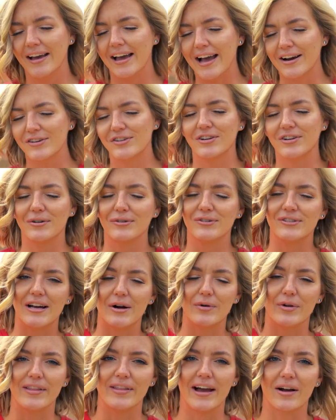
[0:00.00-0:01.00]
Action goes
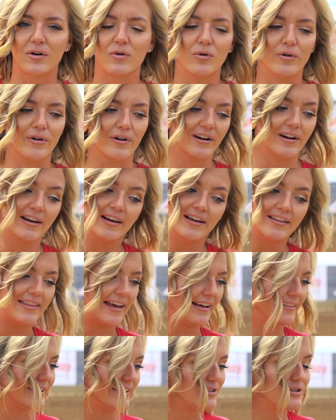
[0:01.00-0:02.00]
down in that corner.
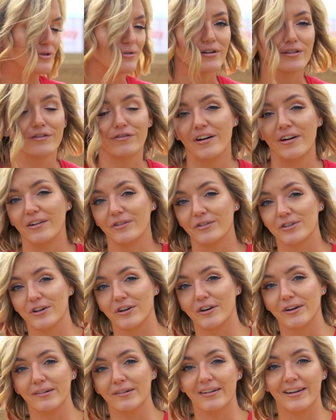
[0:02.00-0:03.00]
That leads you into the final
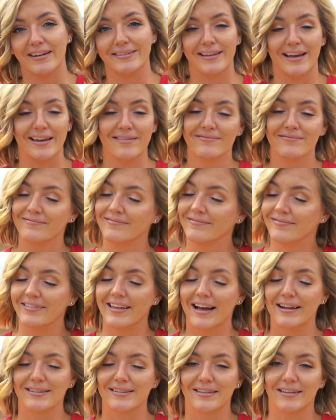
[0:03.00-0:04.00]
turn, and then
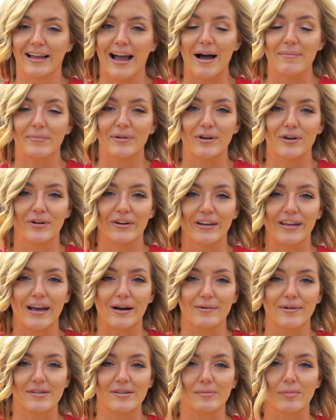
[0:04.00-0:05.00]
that's a lap here at
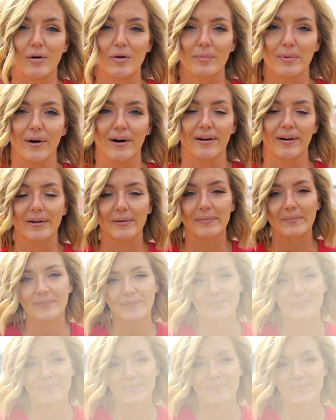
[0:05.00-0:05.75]
ERX Motor Park.